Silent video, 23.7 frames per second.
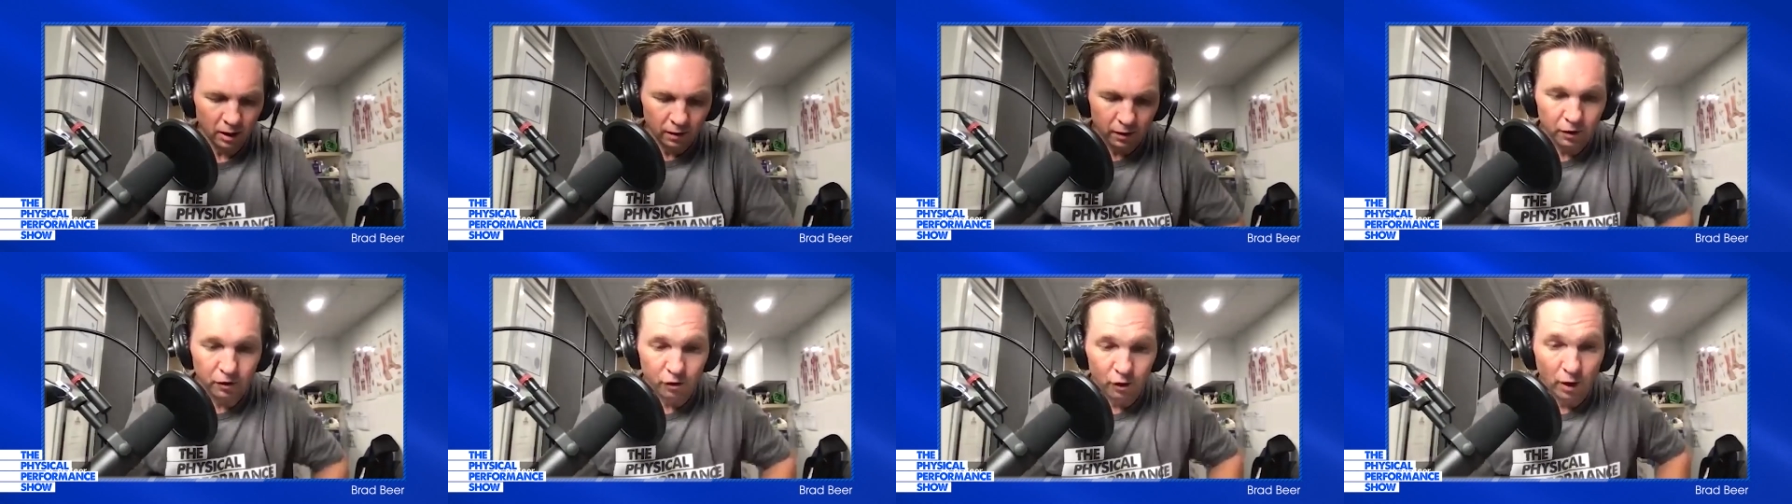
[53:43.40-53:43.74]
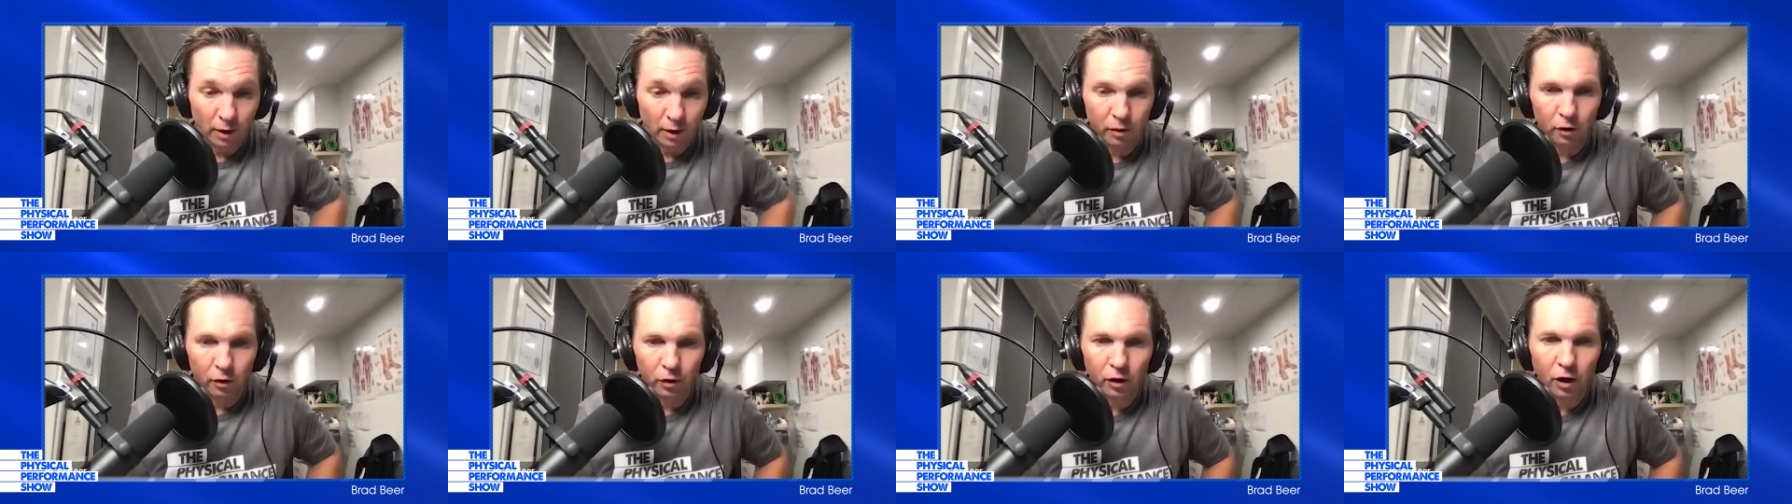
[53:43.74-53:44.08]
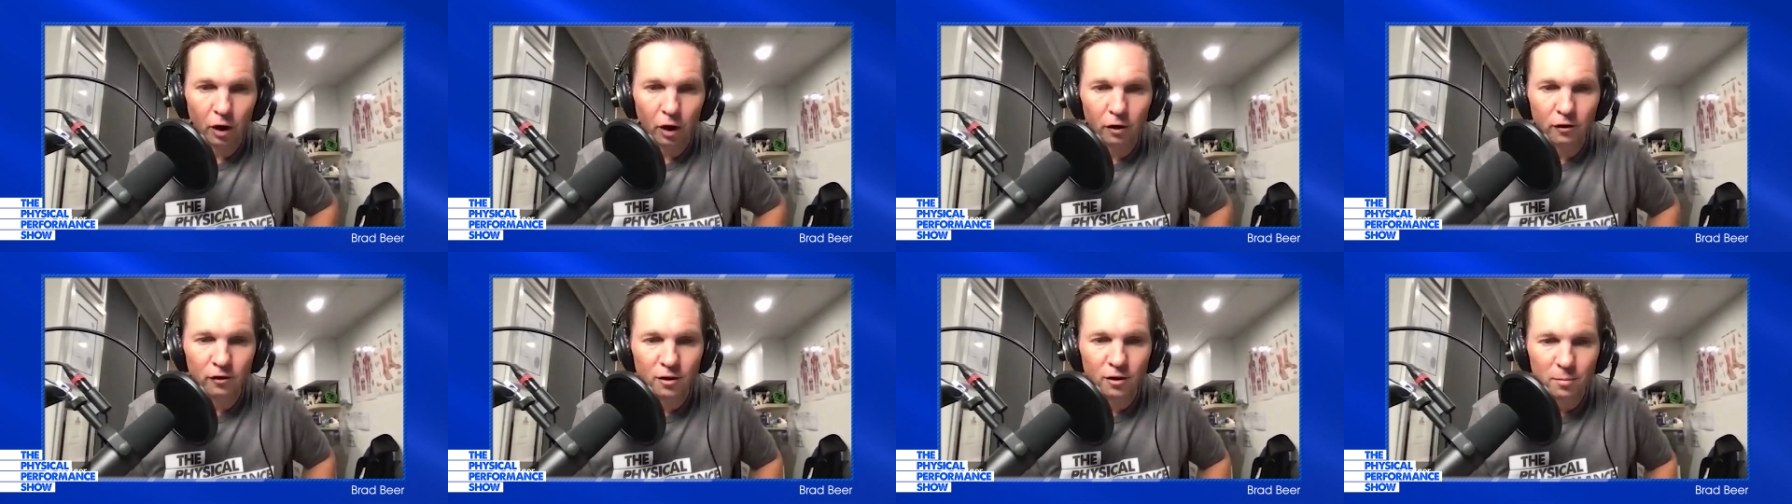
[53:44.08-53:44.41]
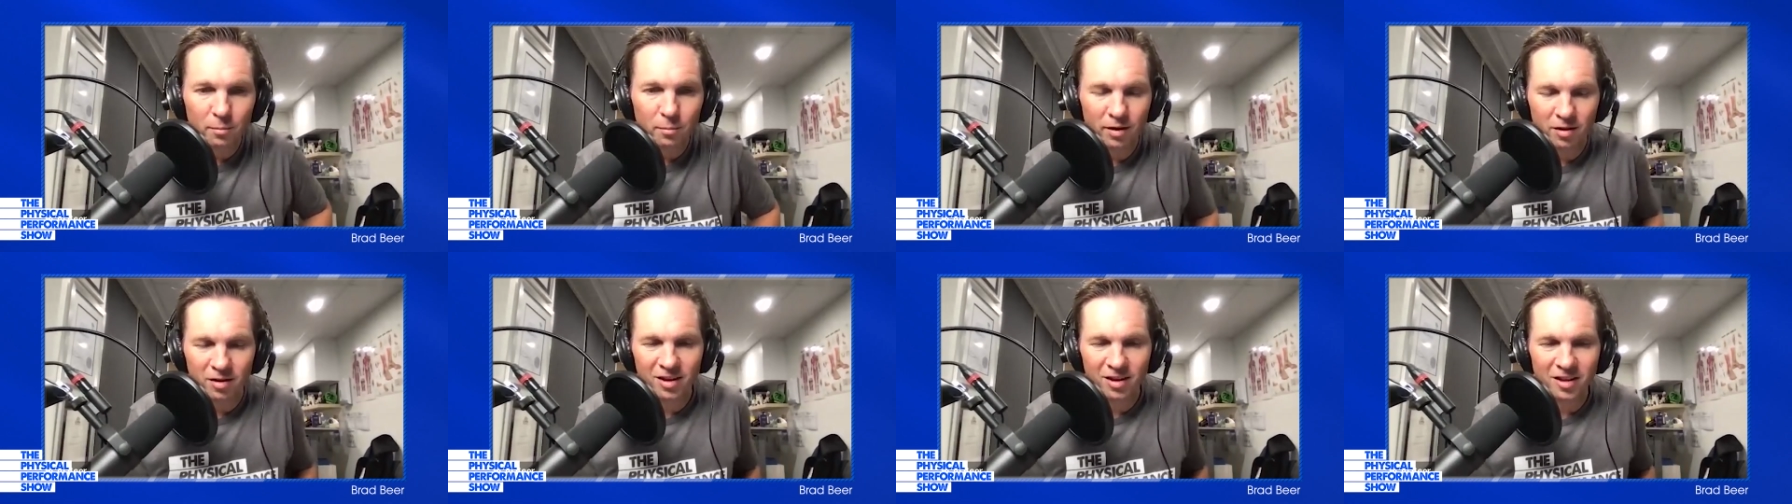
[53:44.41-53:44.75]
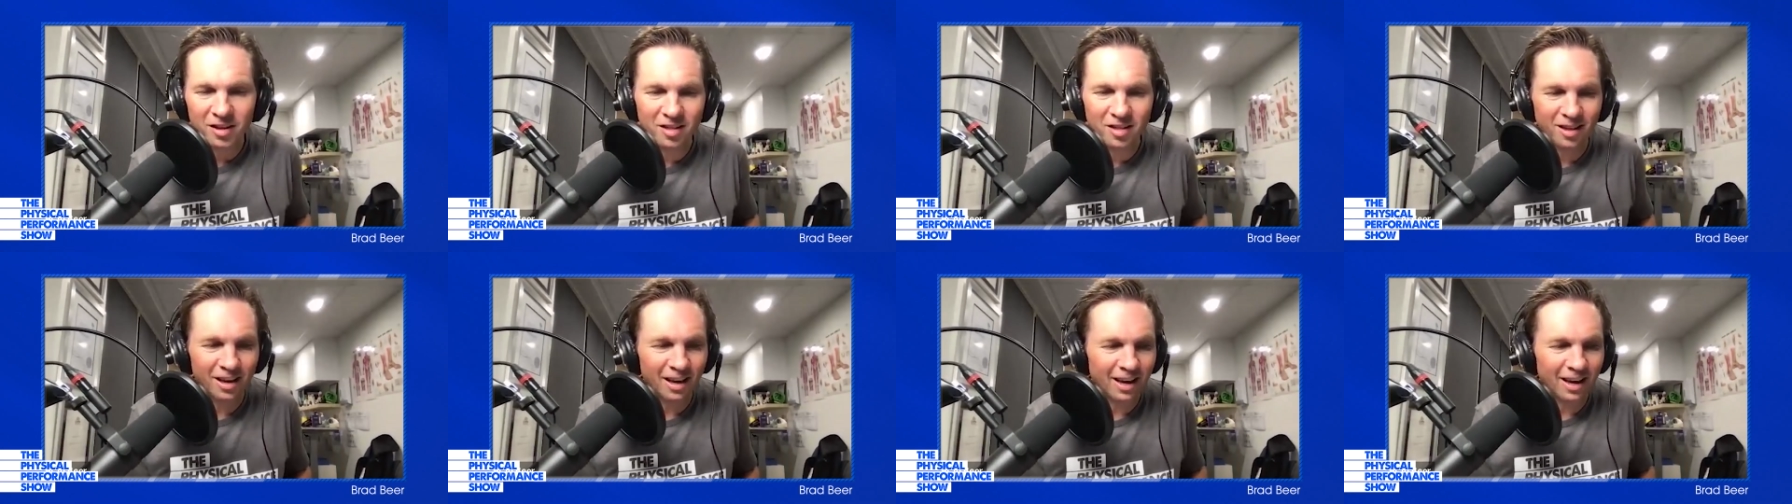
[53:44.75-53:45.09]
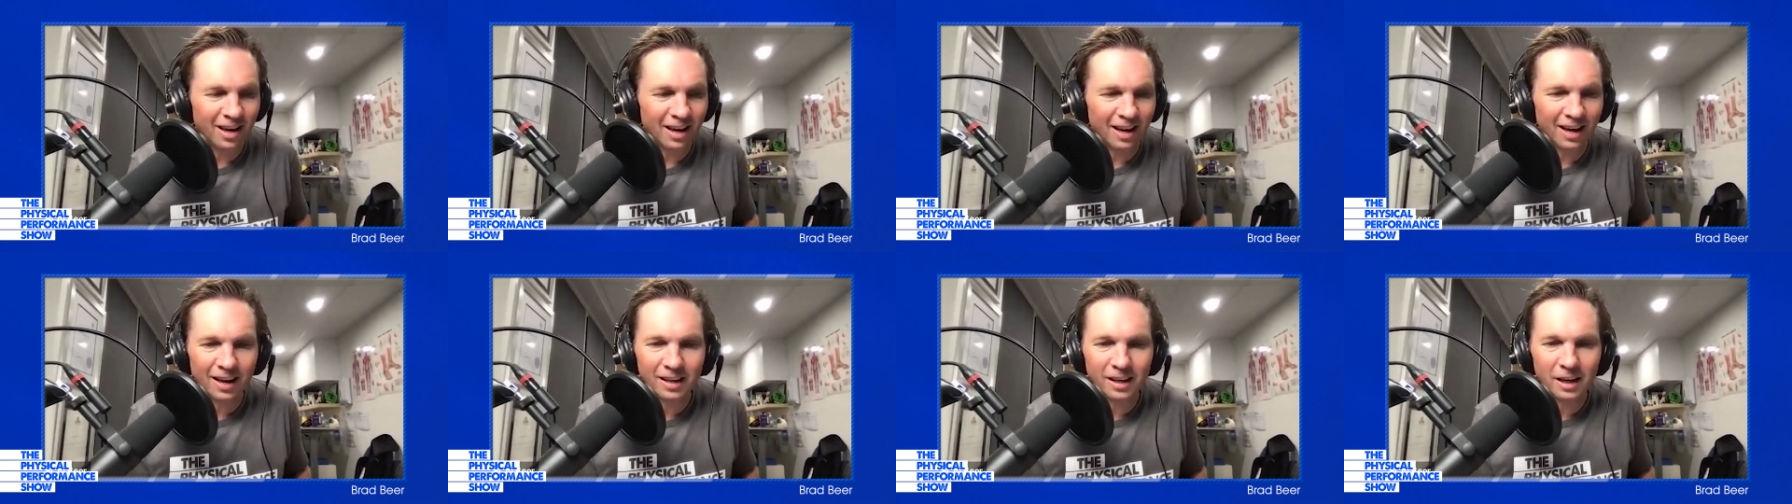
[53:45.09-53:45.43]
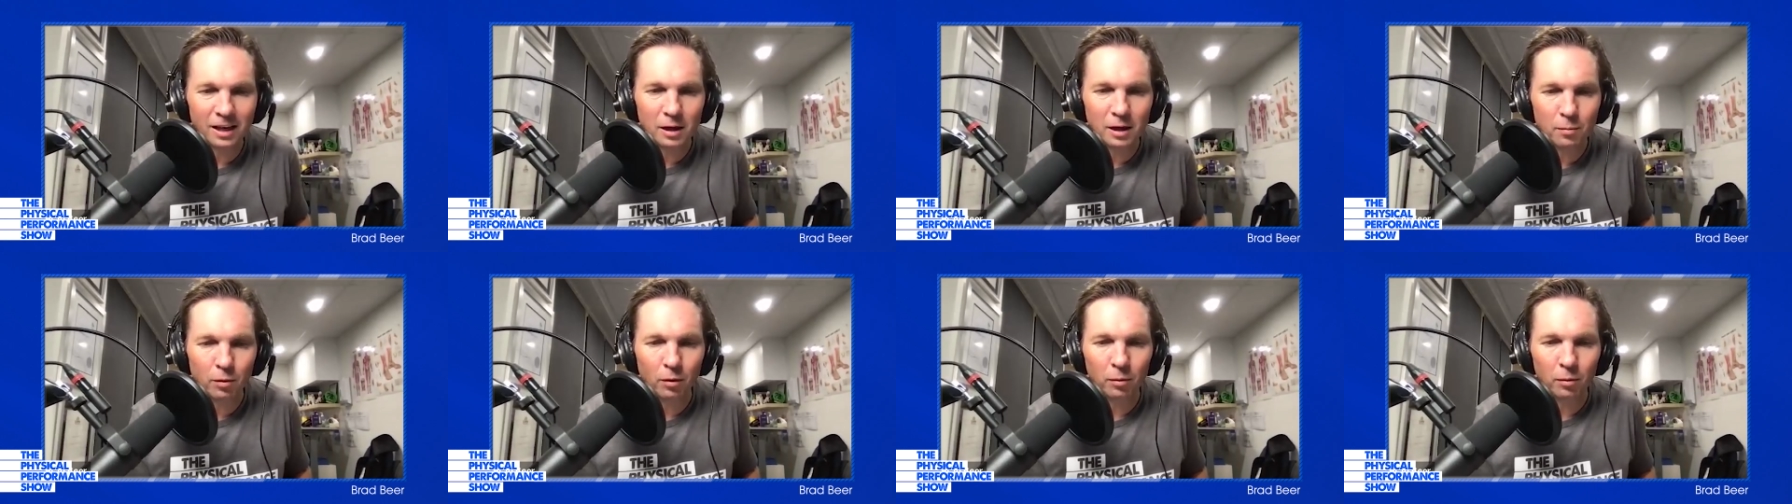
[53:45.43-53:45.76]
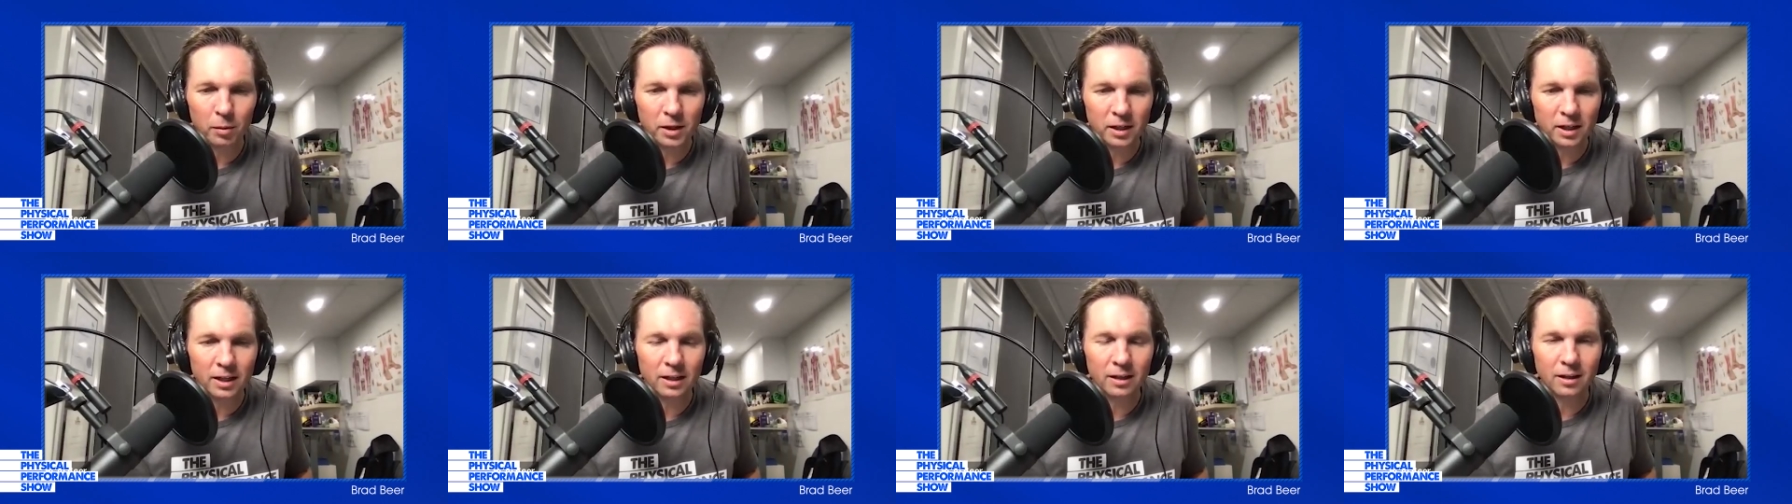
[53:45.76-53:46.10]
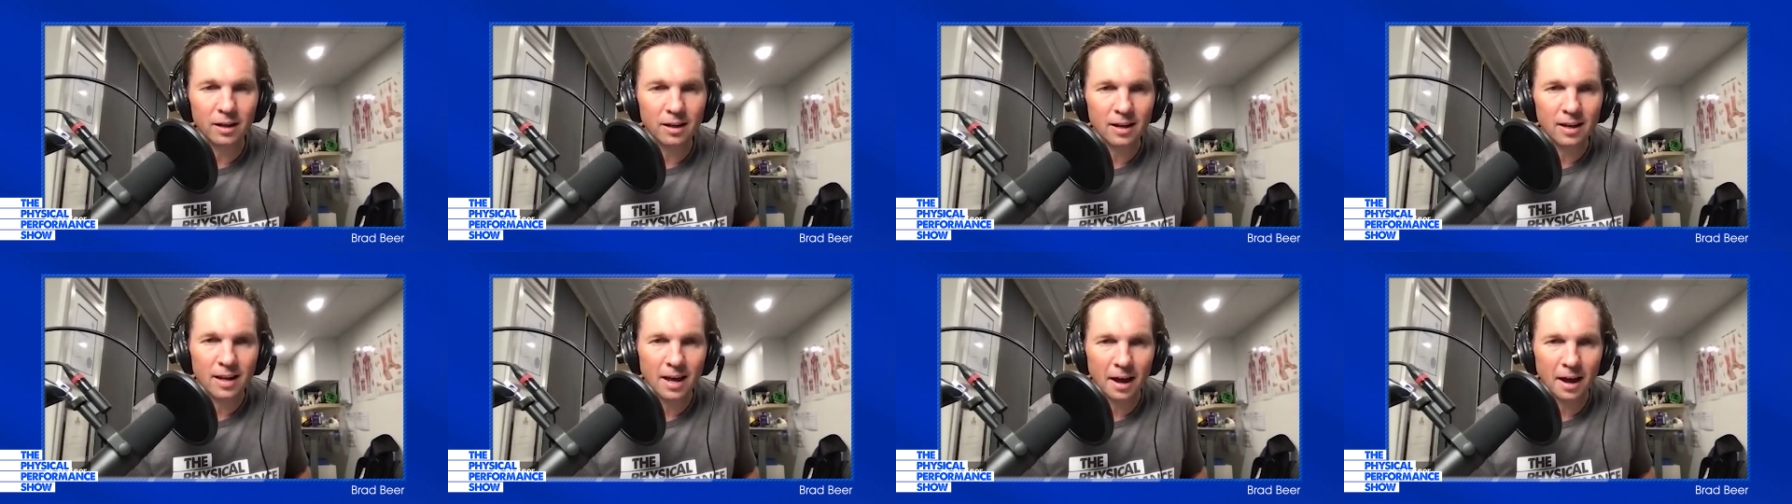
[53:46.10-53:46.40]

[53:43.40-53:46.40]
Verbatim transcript: triathlon coaching business, you probably did